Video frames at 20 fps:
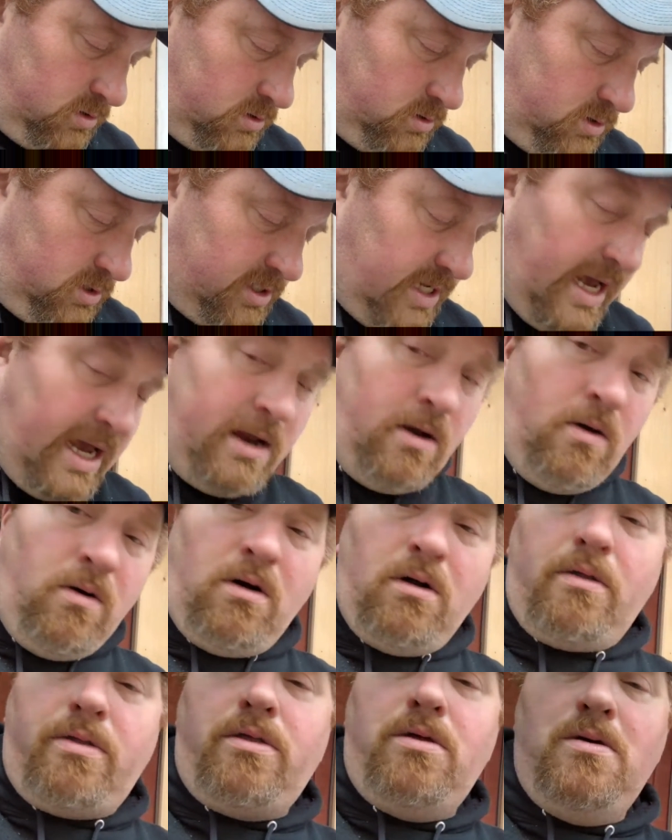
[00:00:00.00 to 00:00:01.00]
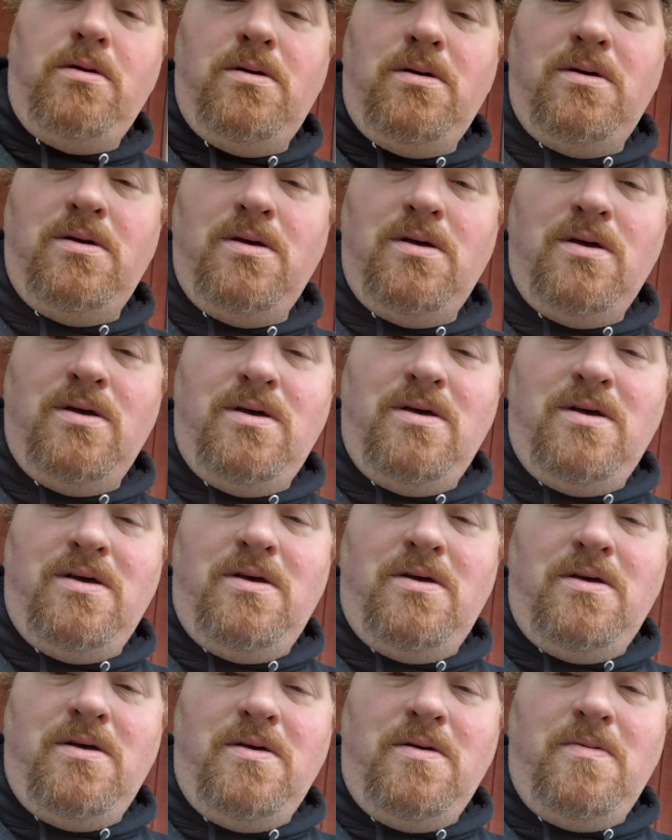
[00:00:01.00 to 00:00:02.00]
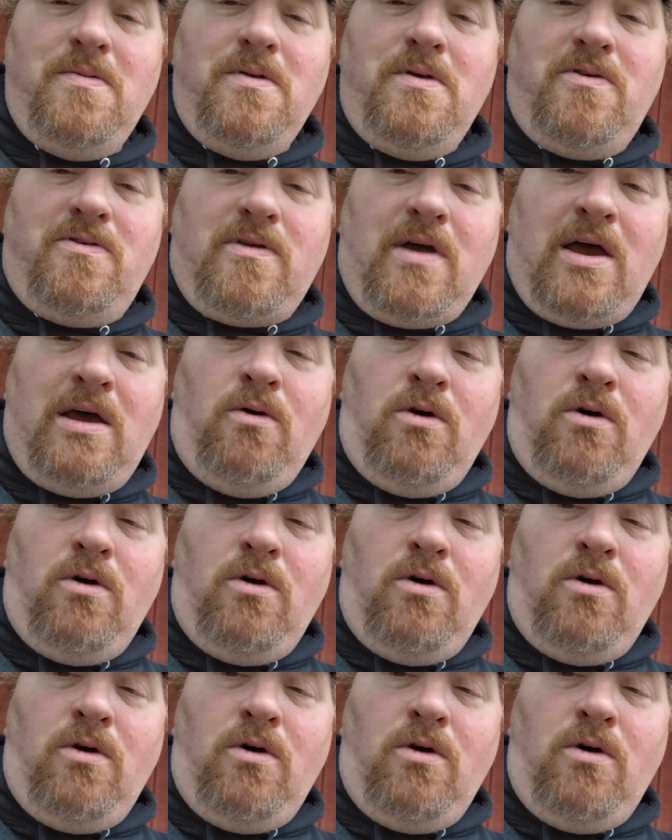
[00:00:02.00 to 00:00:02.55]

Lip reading: Sty North. Sty